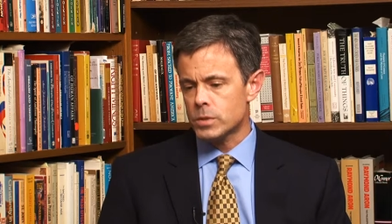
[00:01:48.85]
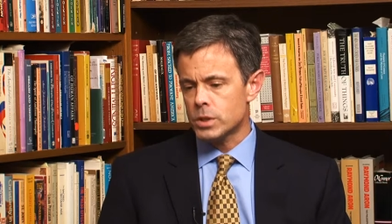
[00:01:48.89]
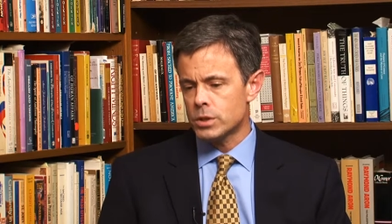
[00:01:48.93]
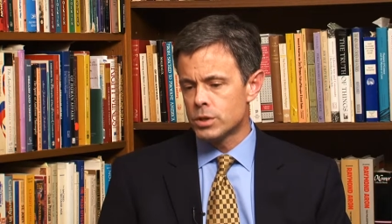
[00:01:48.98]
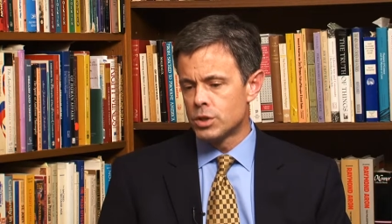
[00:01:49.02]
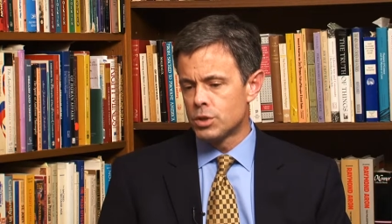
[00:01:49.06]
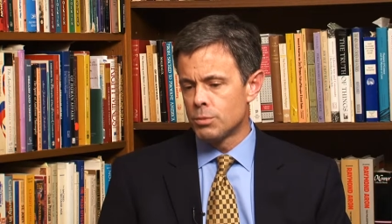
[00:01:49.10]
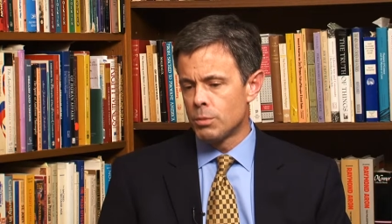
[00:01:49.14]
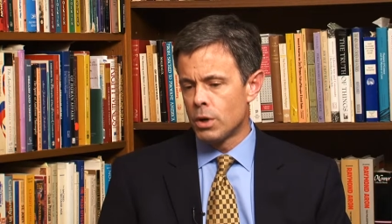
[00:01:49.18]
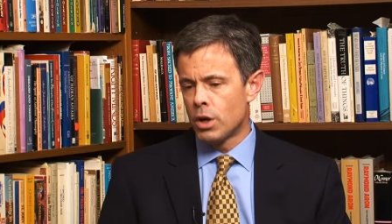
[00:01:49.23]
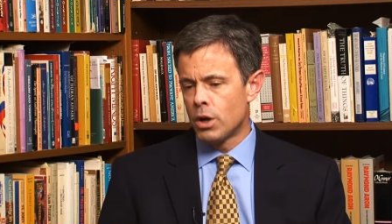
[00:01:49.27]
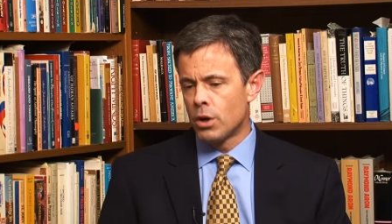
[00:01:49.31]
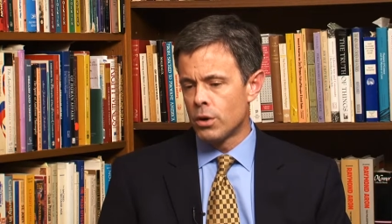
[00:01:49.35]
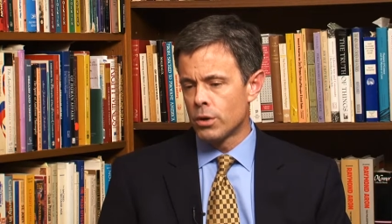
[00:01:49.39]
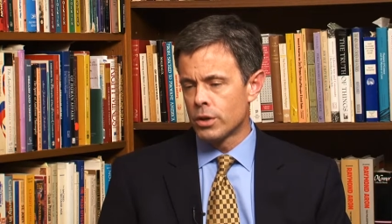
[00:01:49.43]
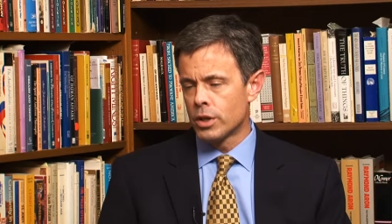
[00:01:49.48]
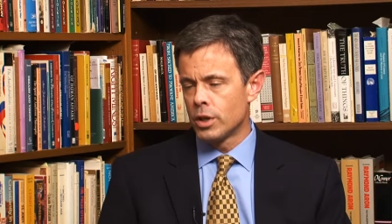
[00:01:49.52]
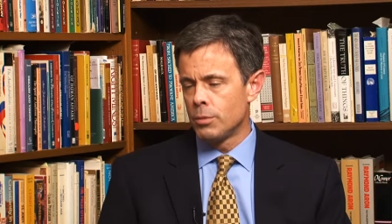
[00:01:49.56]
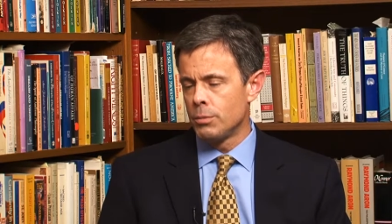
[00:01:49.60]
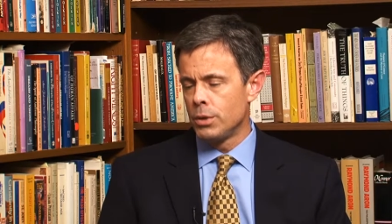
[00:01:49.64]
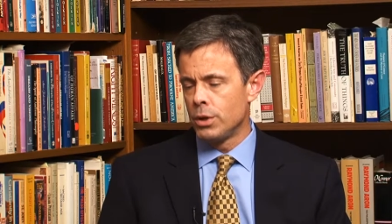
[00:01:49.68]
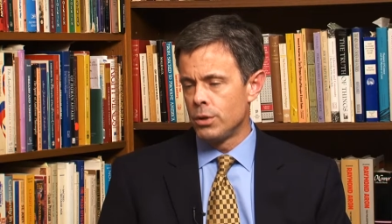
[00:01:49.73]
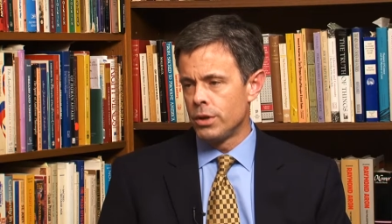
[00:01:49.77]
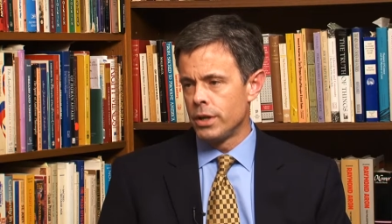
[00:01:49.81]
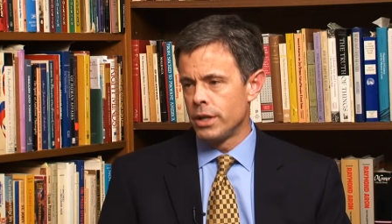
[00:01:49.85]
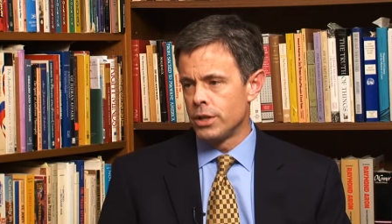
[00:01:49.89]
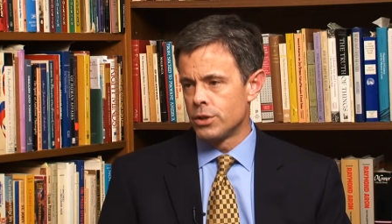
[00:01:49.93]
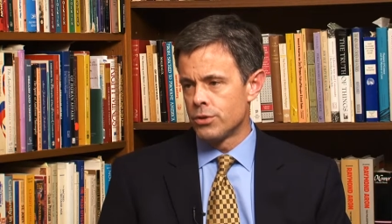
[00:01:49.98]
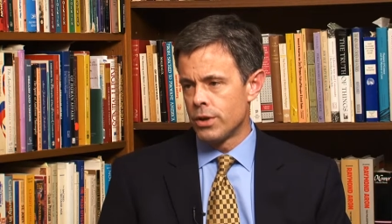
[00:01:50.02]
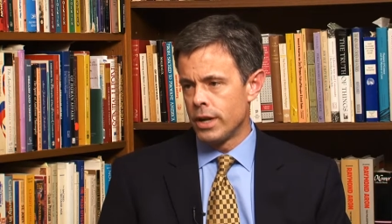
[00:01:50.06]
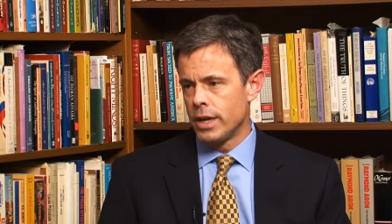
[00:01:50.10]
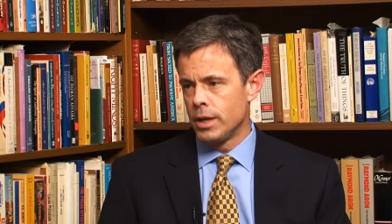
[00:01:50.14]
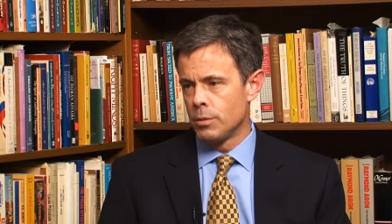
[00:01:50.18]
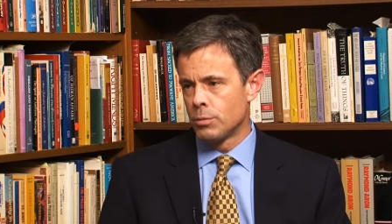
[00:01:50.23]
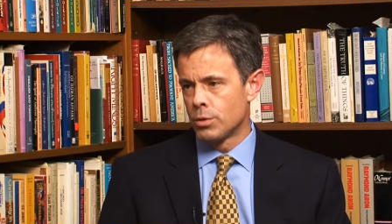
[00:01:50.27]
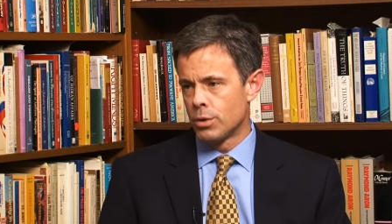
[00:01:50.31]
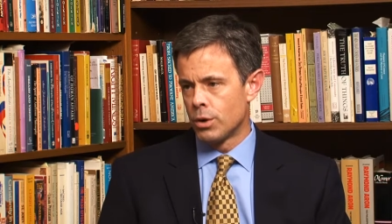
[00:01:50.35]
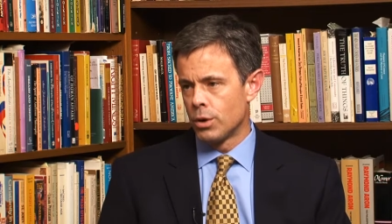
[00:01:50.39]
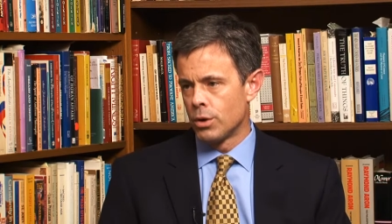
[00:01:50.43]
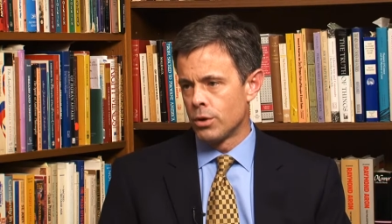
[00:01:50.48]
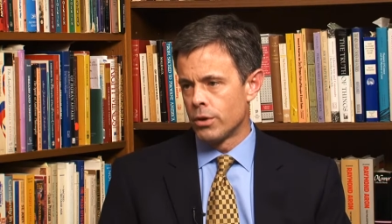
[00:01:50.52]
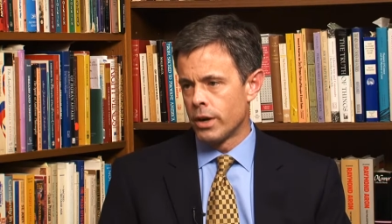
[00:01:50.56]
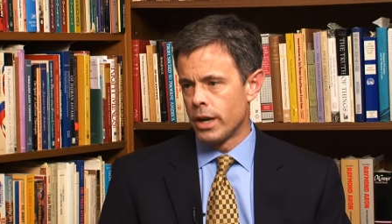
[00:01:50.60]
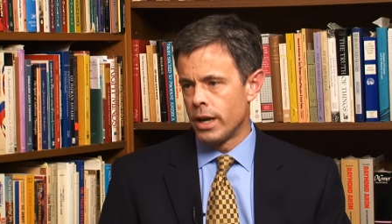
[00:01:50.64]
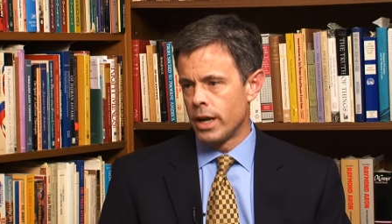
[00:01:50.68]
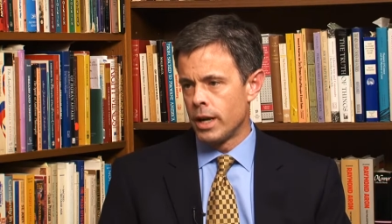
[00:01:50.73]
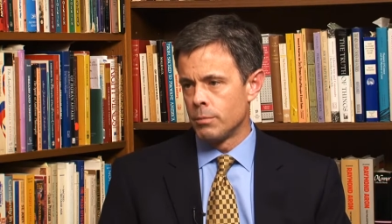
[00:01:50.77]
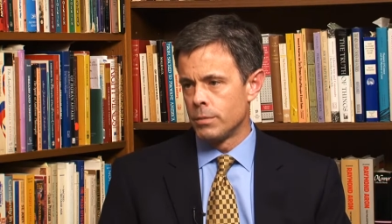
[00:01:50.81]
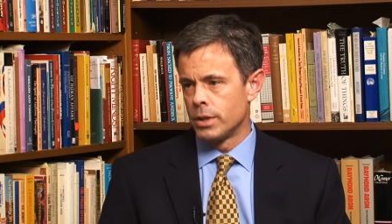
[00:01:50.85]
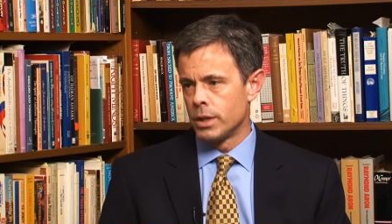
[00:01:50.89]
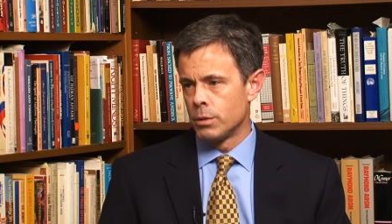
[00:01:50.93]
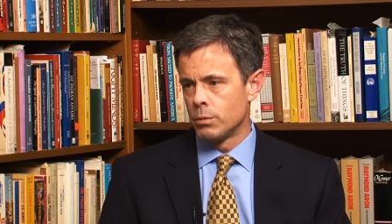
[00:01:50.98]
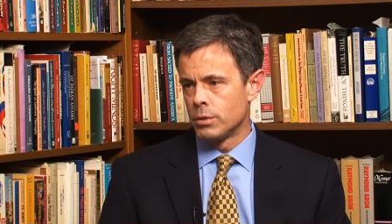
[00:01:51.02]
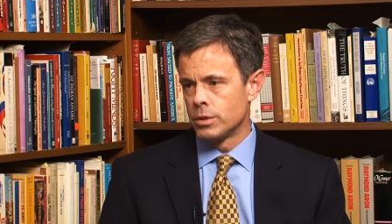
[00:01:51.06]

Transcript: small community training program that